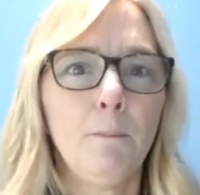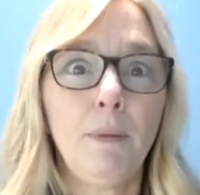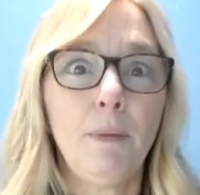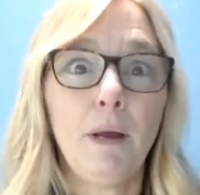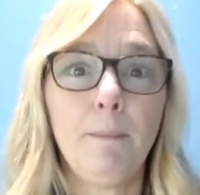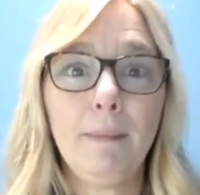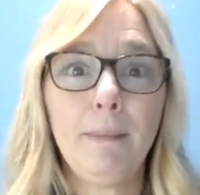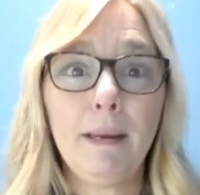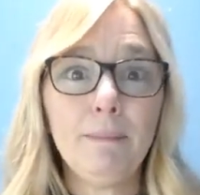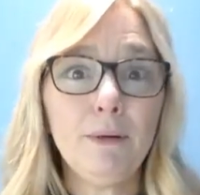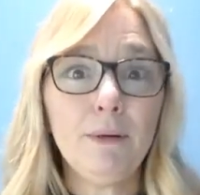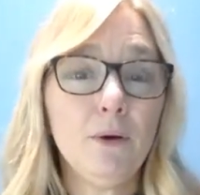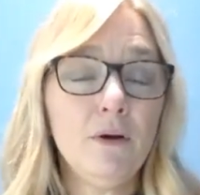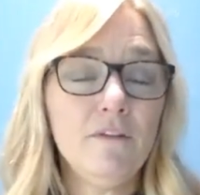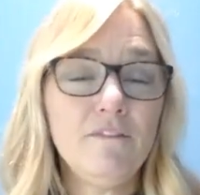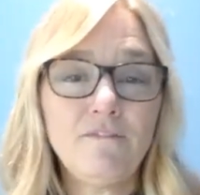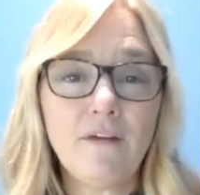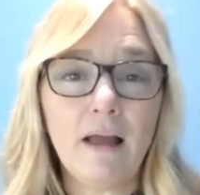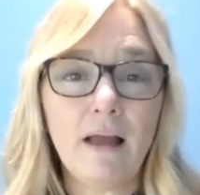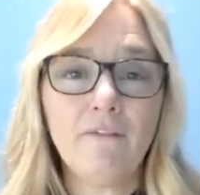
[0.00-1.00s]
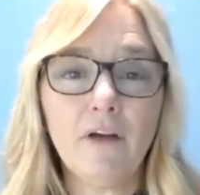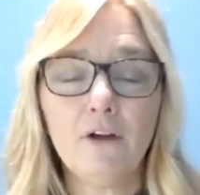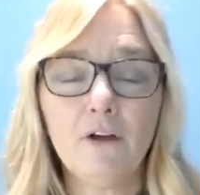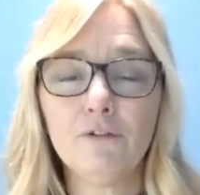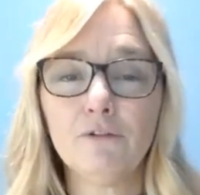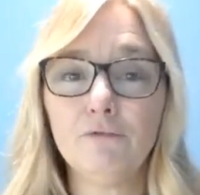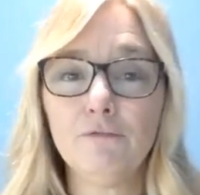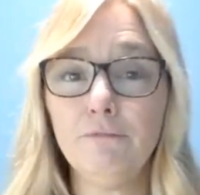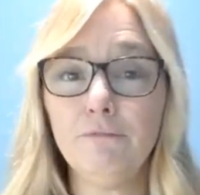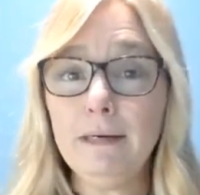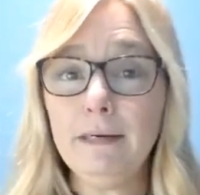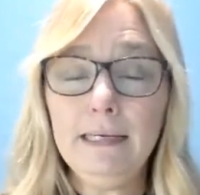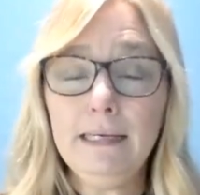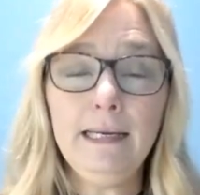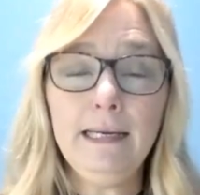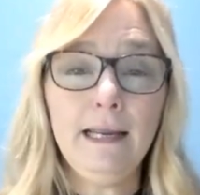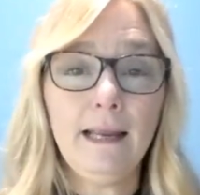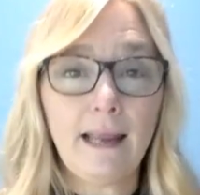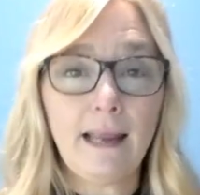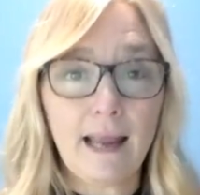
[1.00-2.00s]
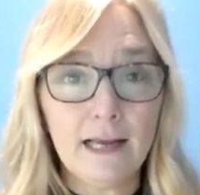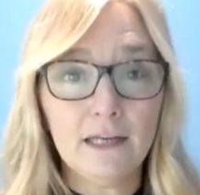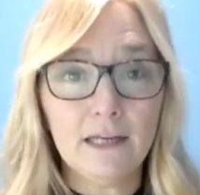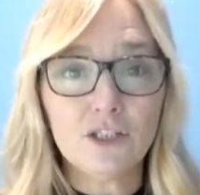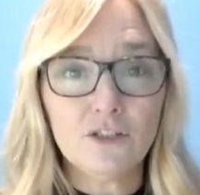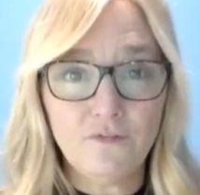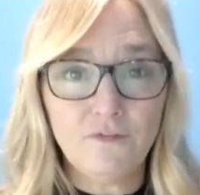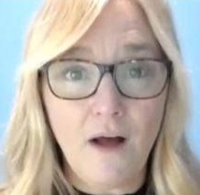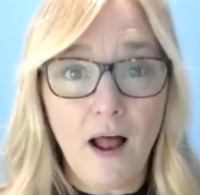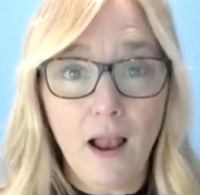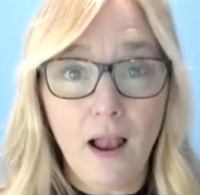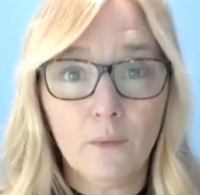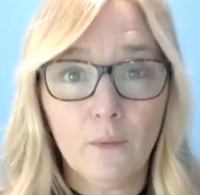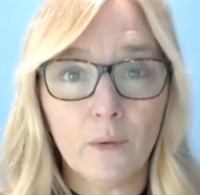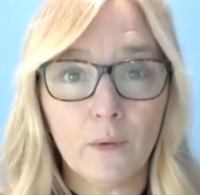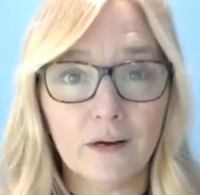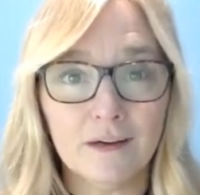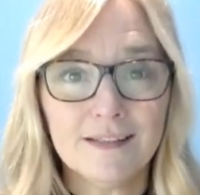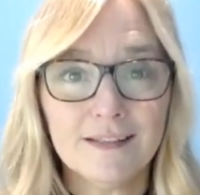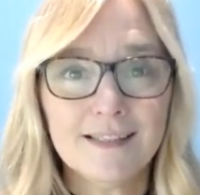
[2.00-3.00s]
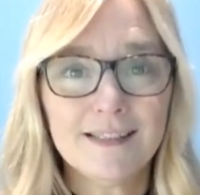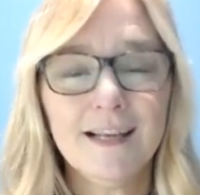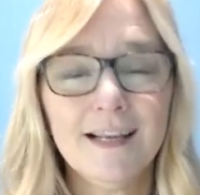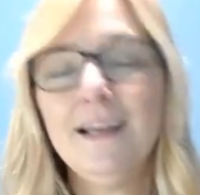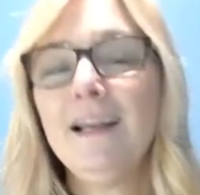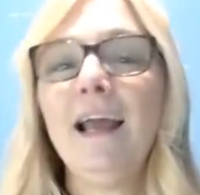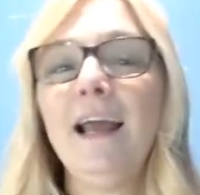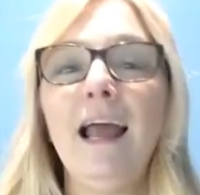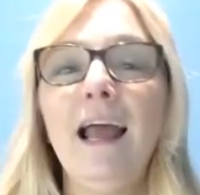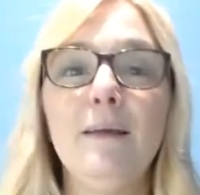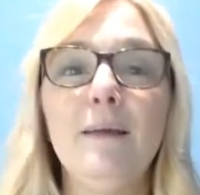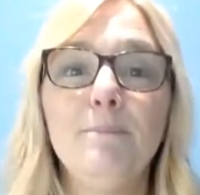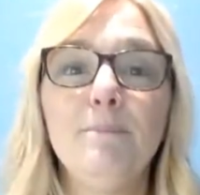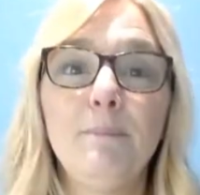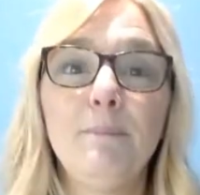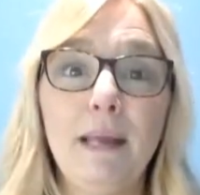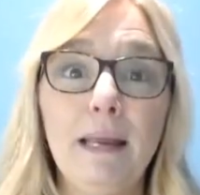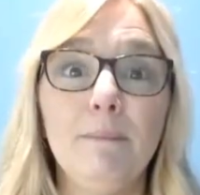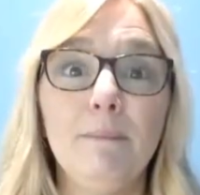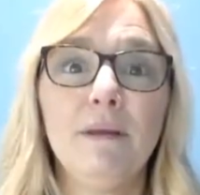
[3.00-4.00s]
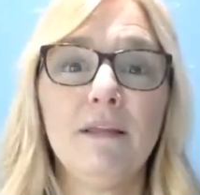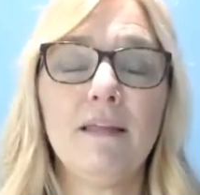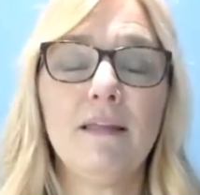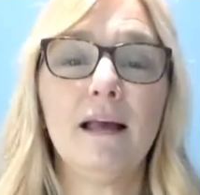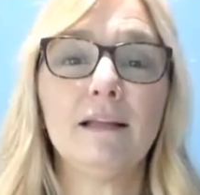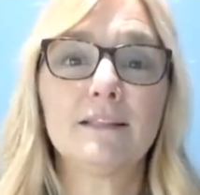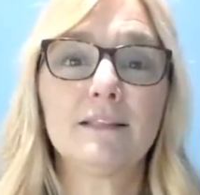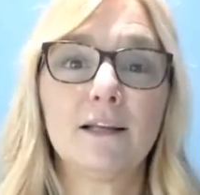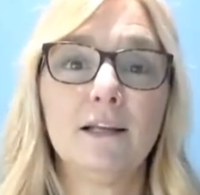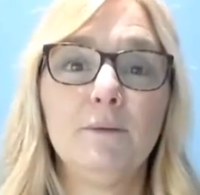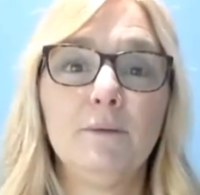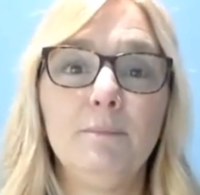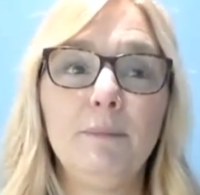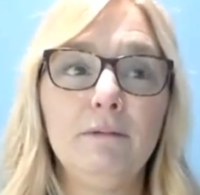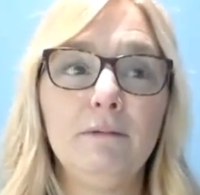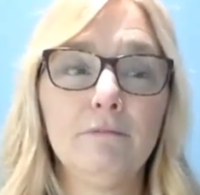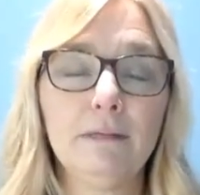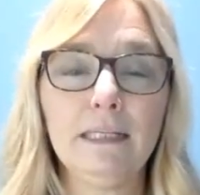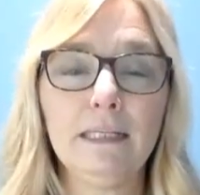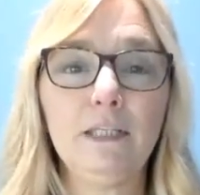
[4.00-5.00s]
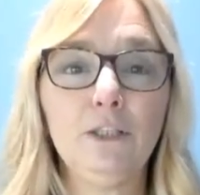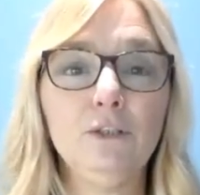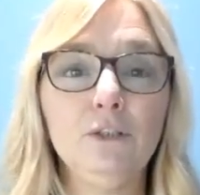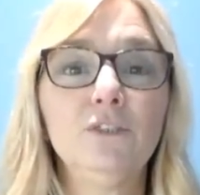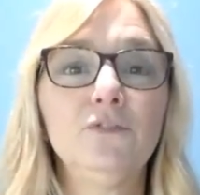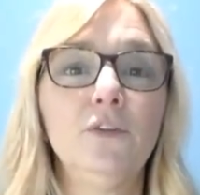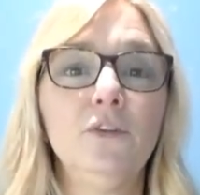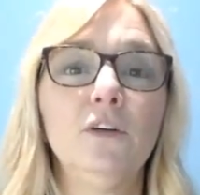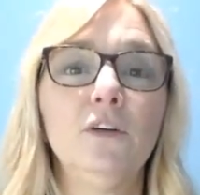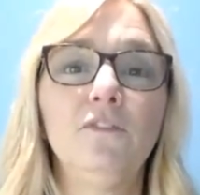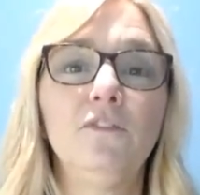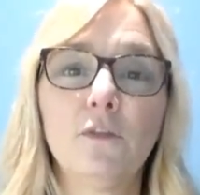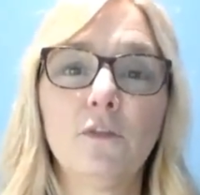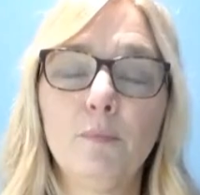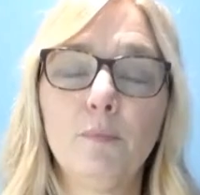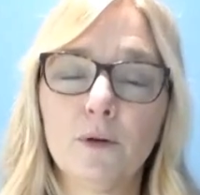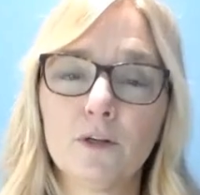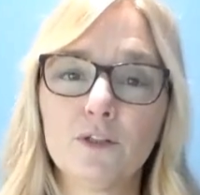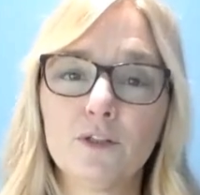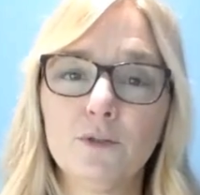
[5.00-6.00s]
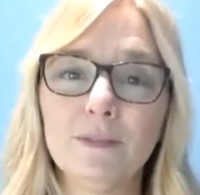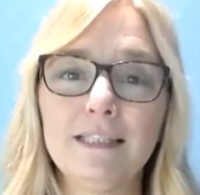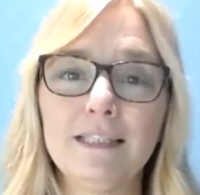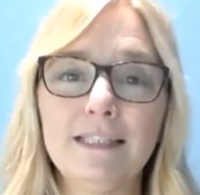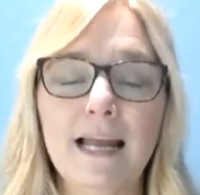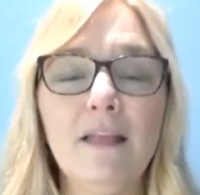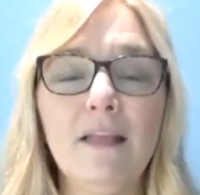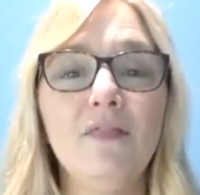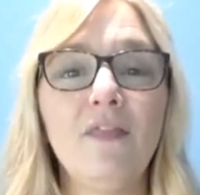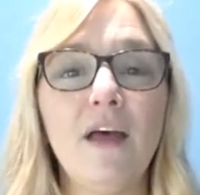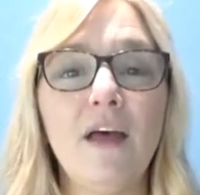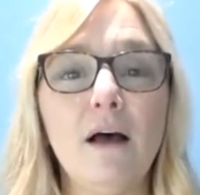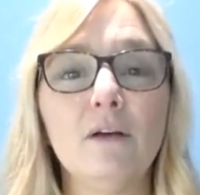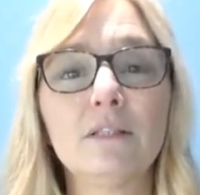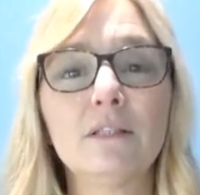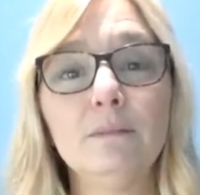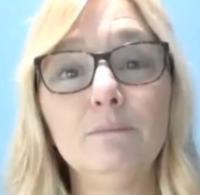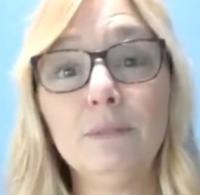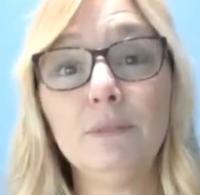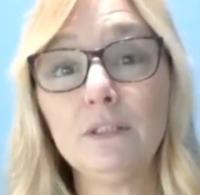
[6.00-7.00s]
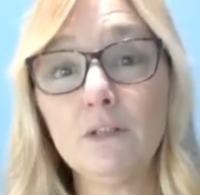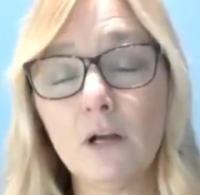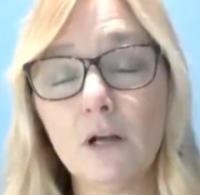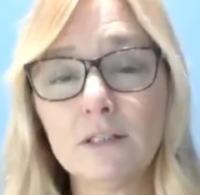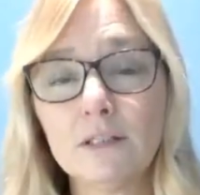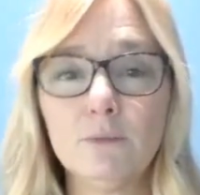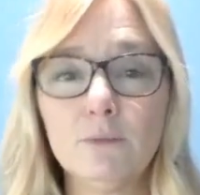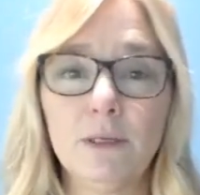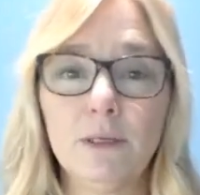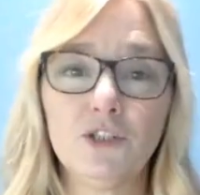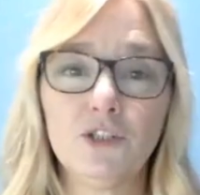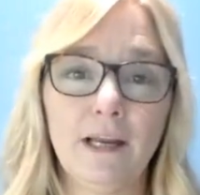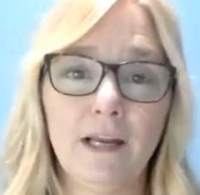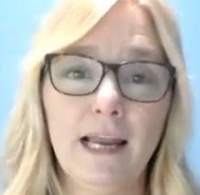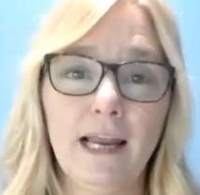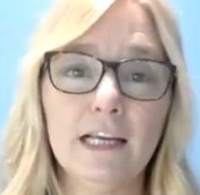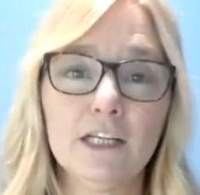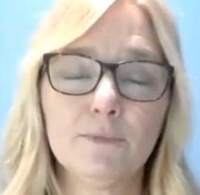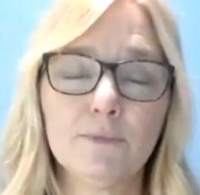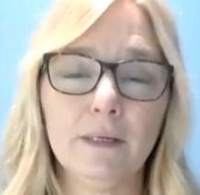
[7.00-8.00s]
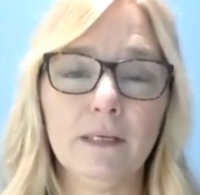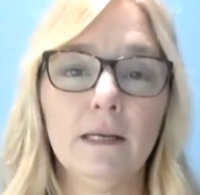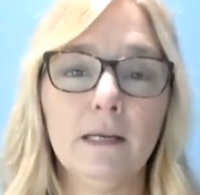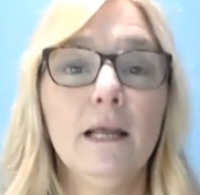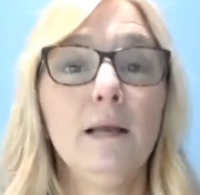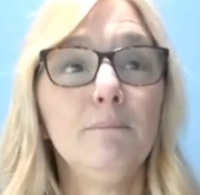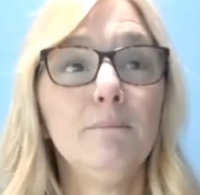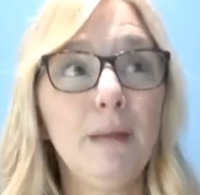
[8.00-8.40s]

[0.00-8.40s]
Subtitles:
But maybe you have 500 really engaged followers, and maybe that's going to be really useful for the person who has 10,000 but not so much engagement.